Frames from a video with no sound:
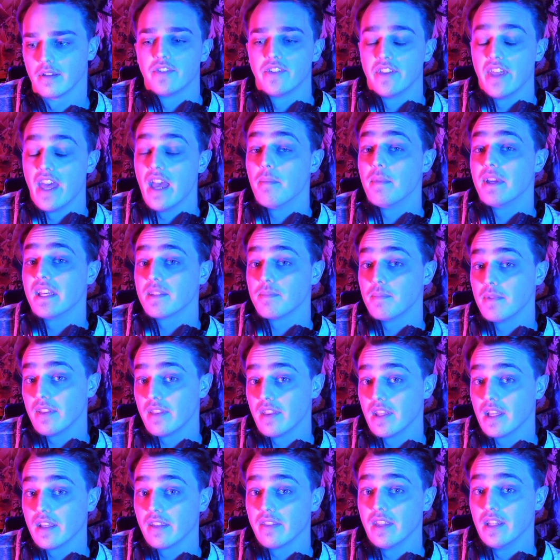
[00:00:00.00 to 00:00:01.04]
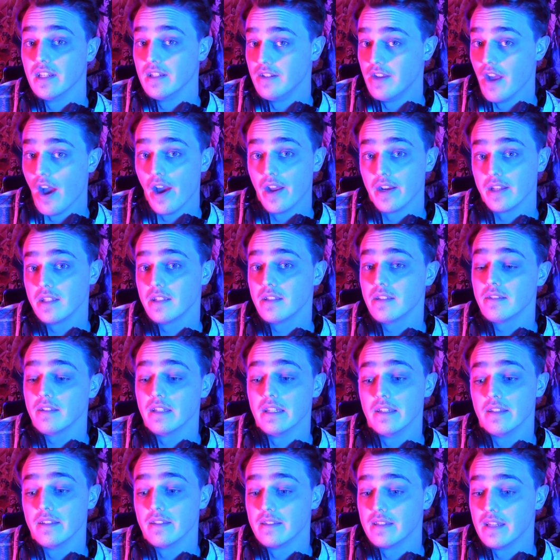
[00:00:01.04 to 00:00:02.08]
So that makes me think that Dottie
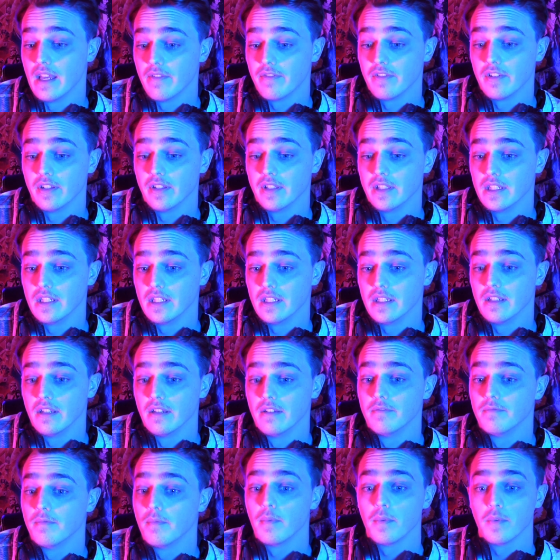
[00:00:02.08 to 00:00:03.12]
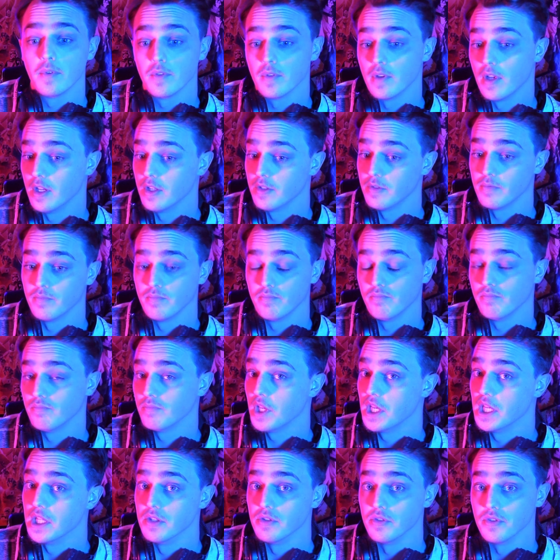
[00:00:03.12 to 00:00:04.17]
is definitely
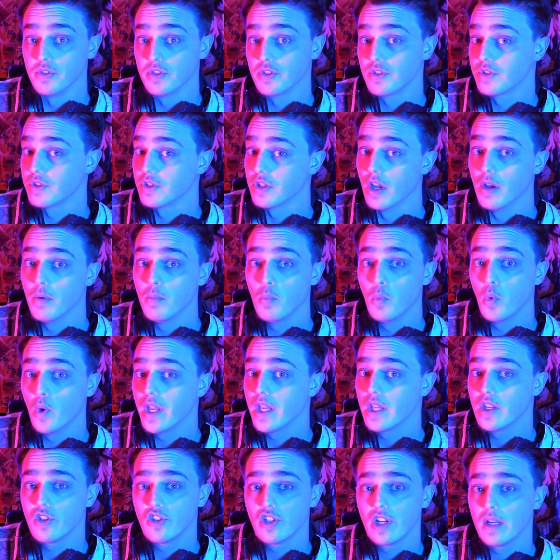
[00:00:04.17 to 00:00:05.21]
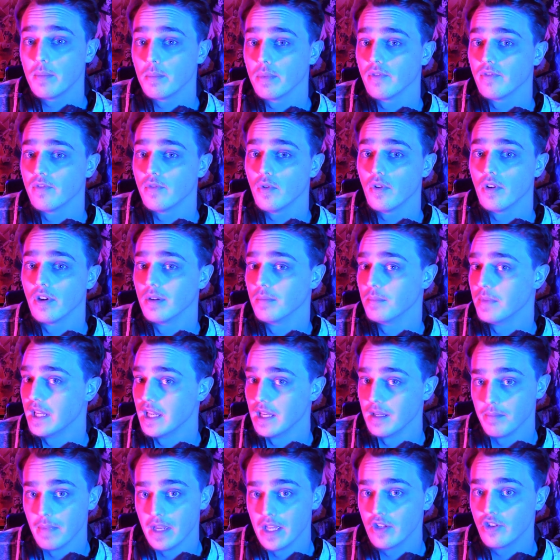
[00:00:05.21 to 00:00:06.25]
in some way, shape, or form
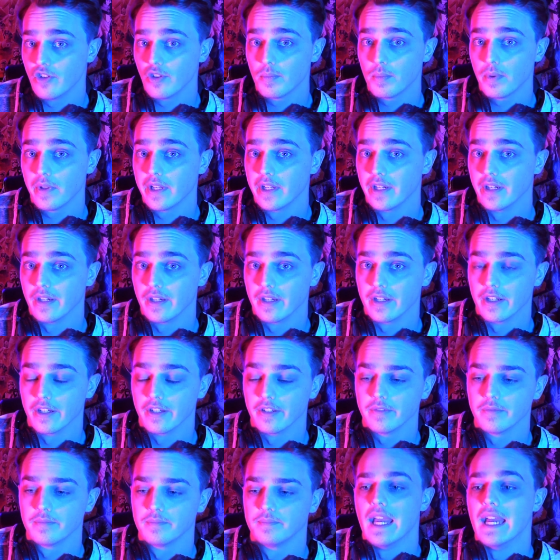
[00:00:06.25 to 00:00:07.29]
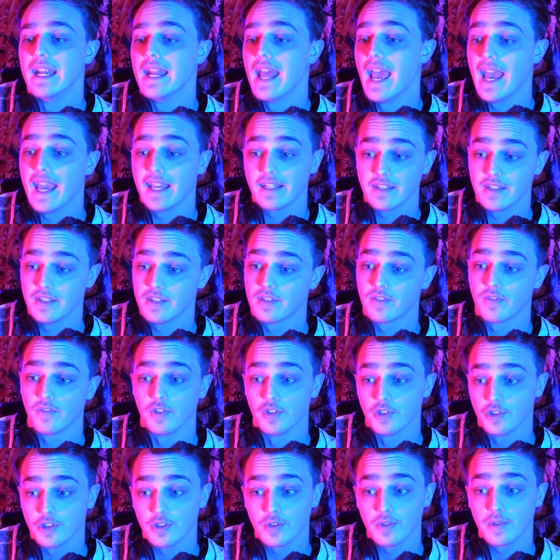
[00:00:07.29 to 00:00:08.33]
a major player here. And Agnes for
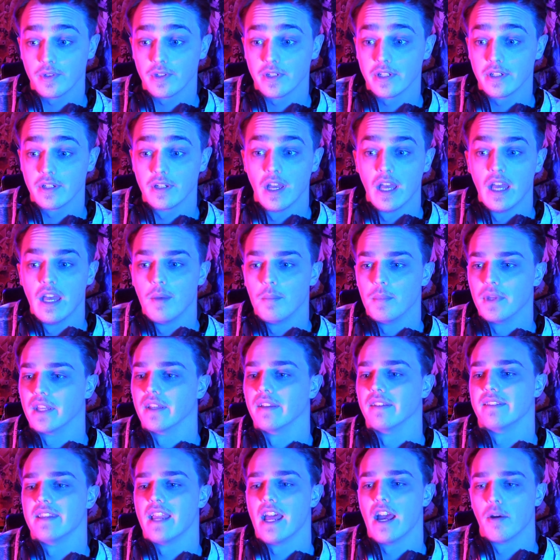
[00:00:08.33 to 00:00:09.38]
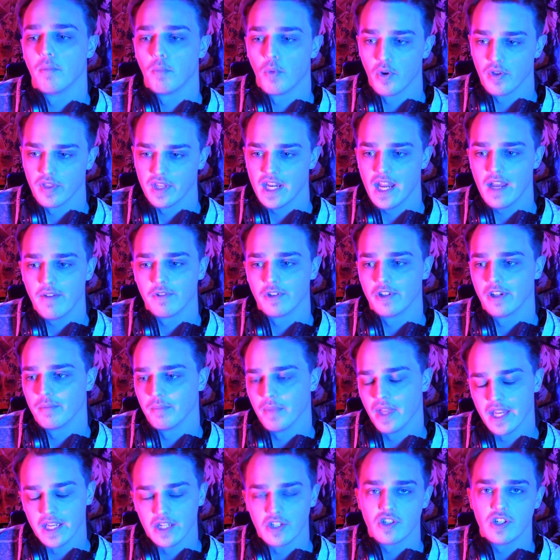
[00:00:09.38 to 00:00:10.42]
sure, because now more than ever, I'm
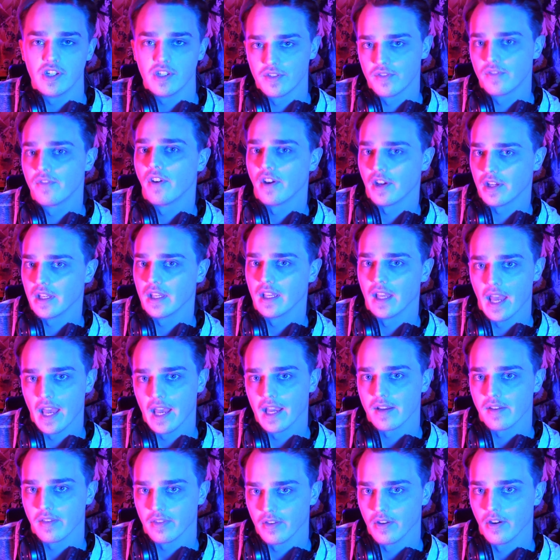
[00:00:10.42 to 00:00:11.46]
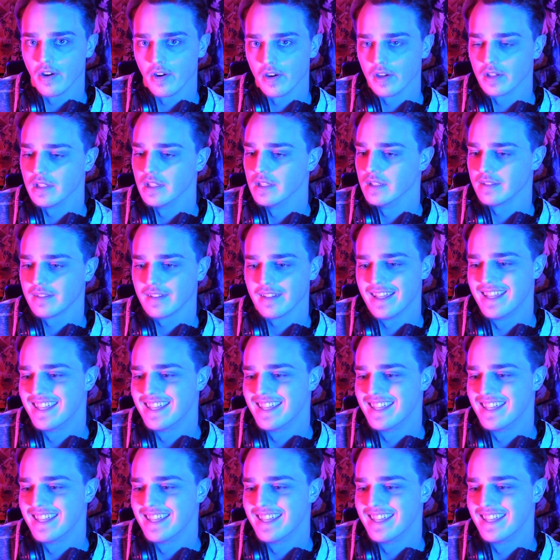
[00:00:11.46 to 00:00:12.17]
like, she's fucking Agatha Harkness.